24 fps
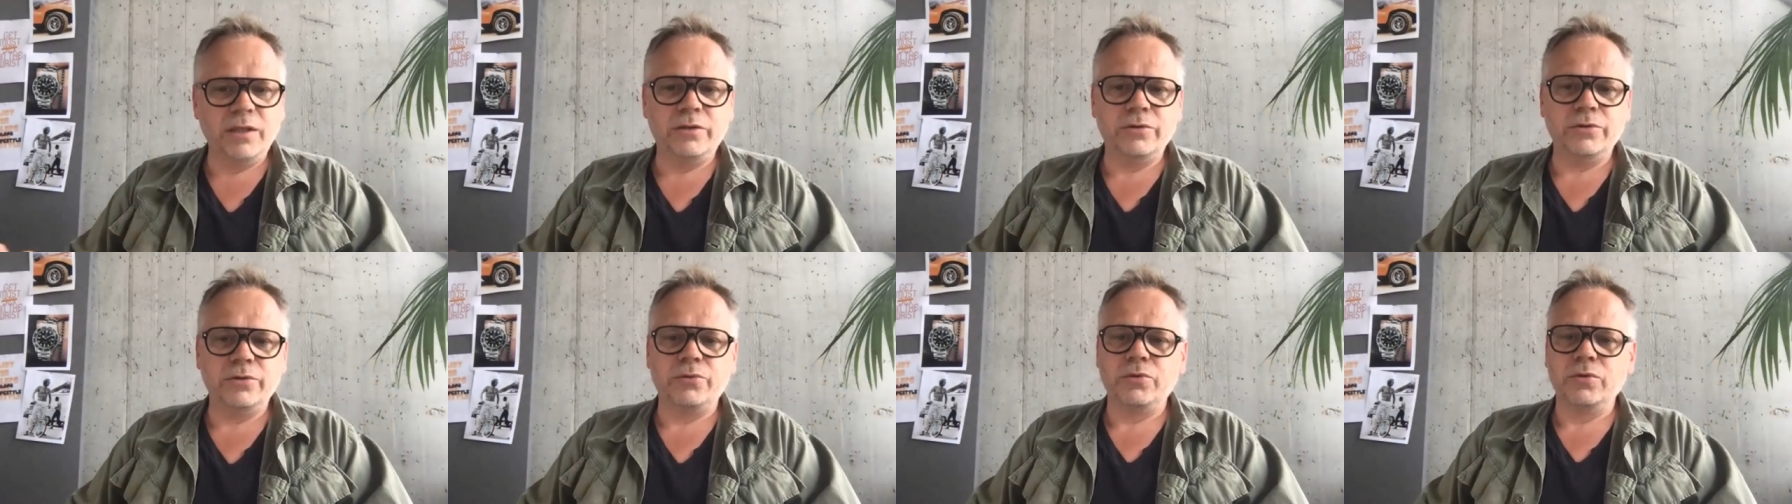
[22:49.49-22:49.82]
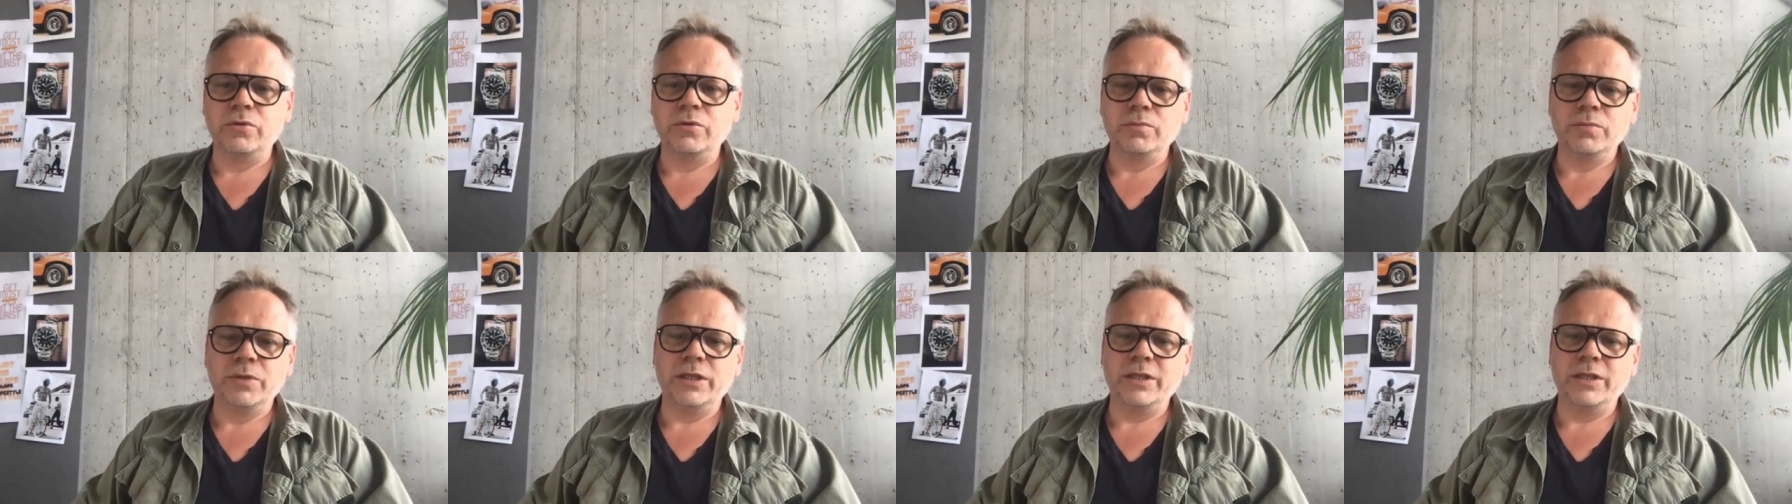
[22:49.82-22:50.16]
to the
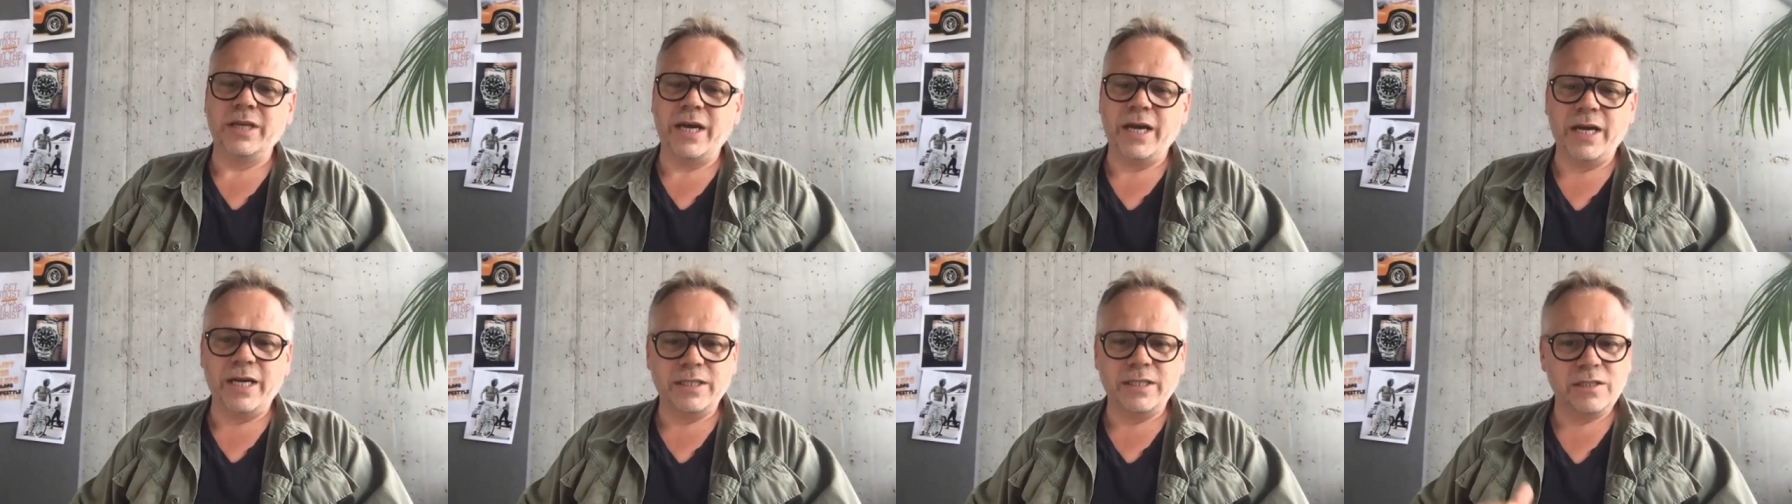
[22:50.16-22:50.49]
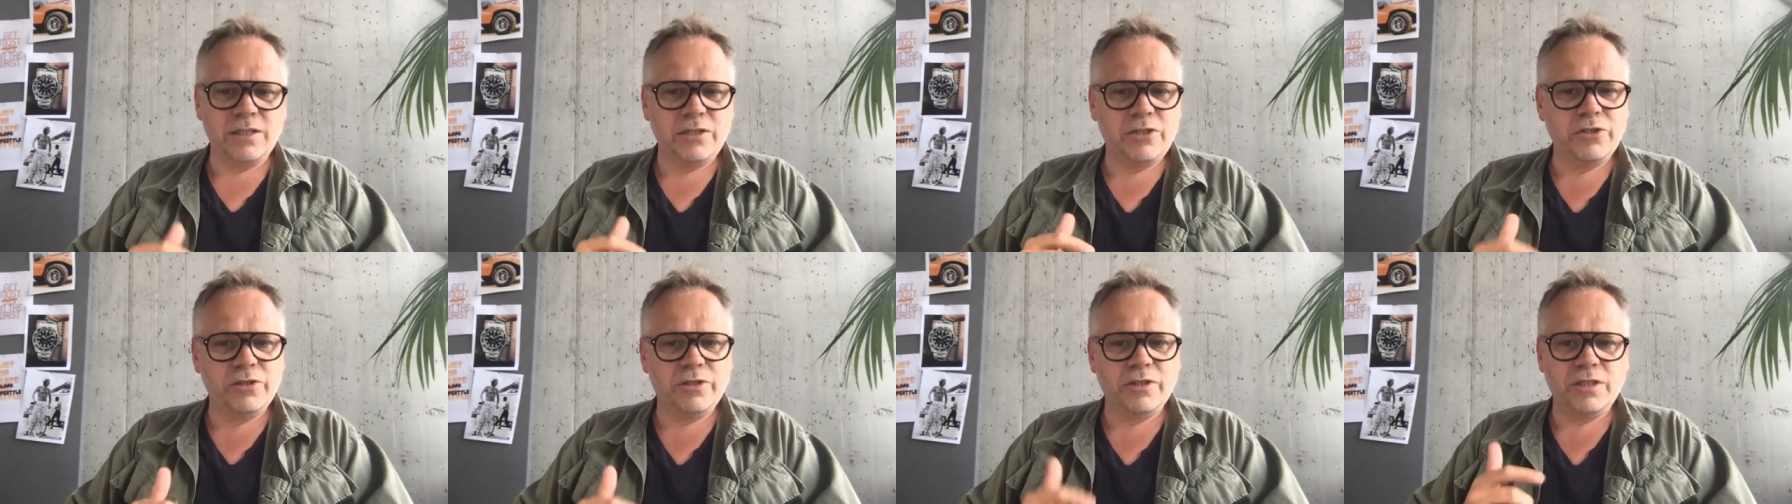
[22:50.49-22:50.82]
room. It
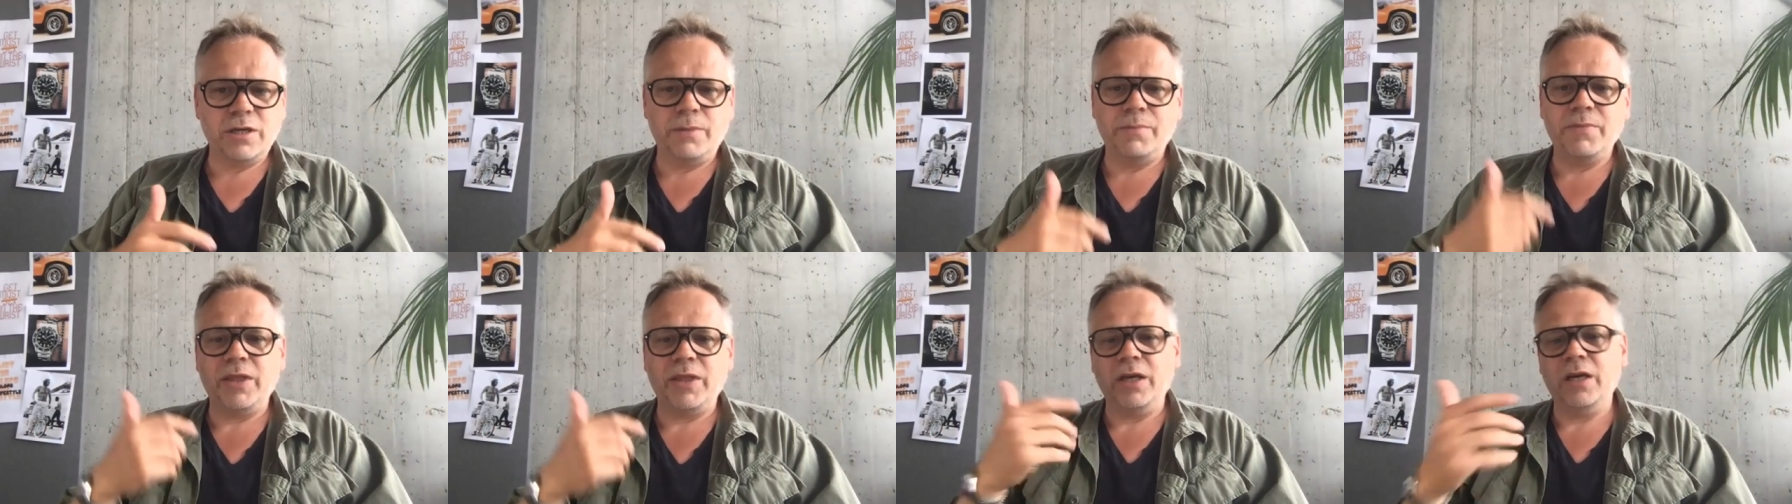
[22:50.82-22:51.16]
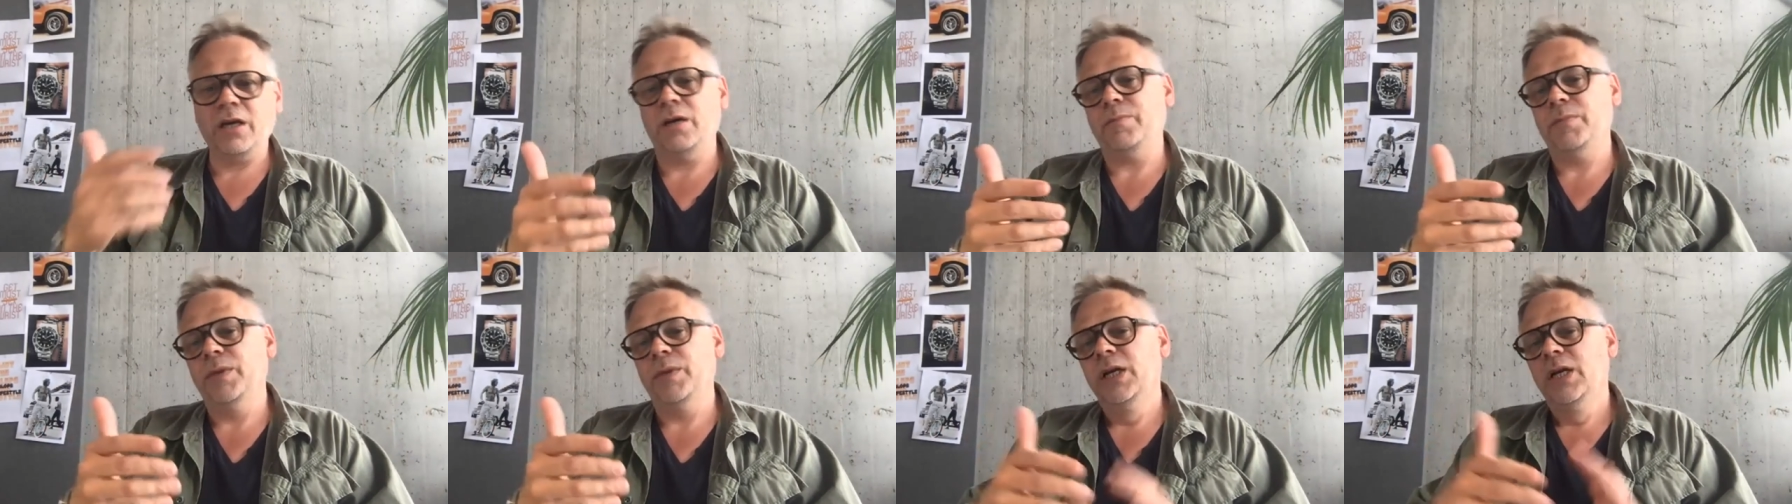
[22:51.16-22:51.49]
adds just something
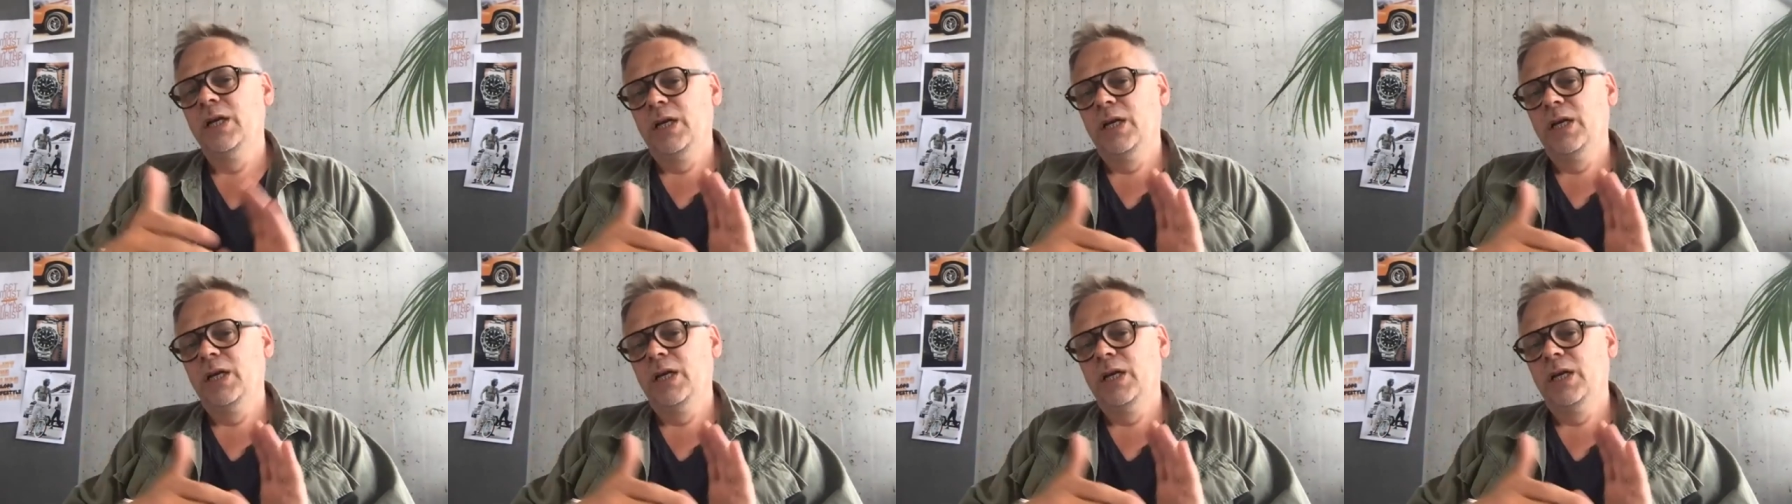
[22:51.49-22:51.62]
up.